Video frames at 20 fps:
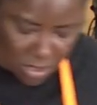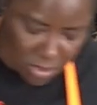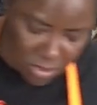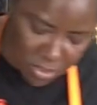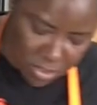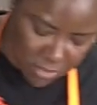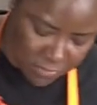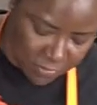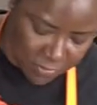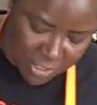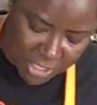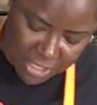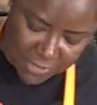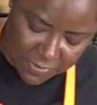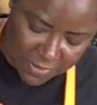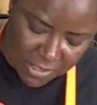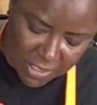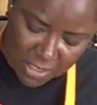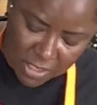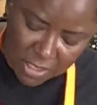to use French
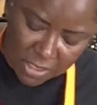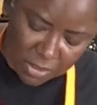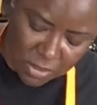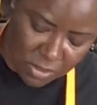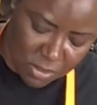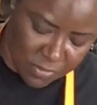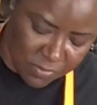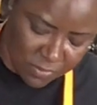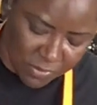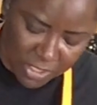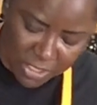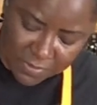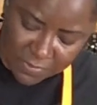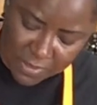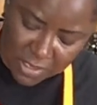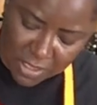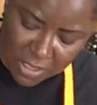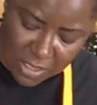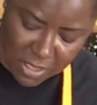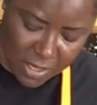vanilla, use French
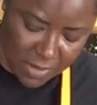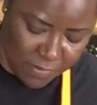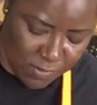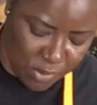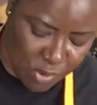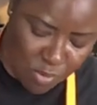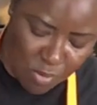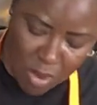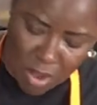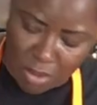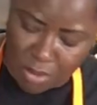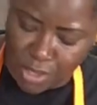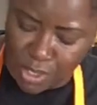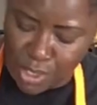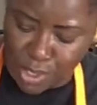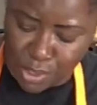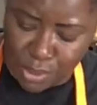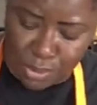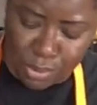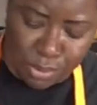vanilla. If you want
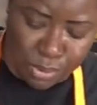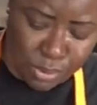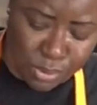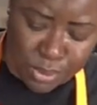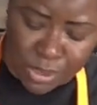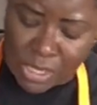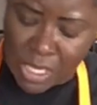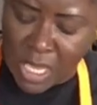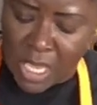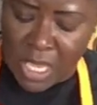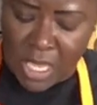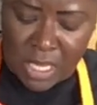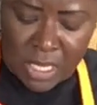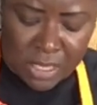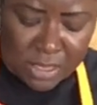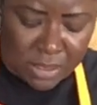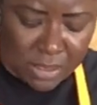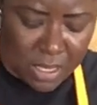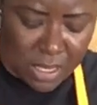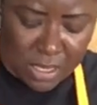to use
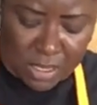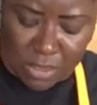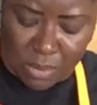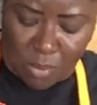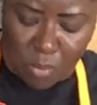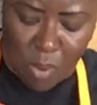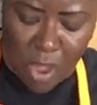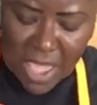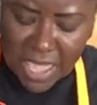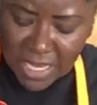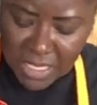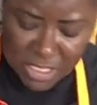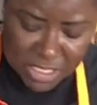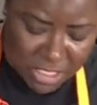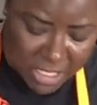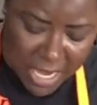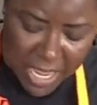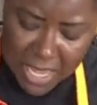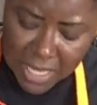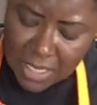white
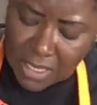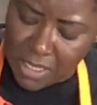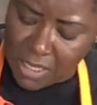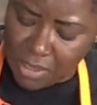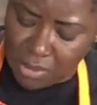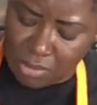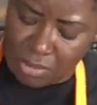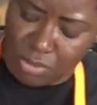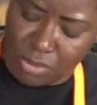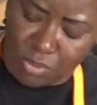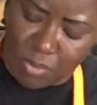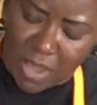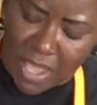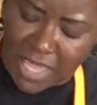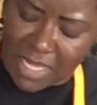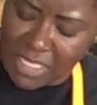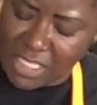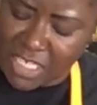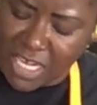chocolate, use white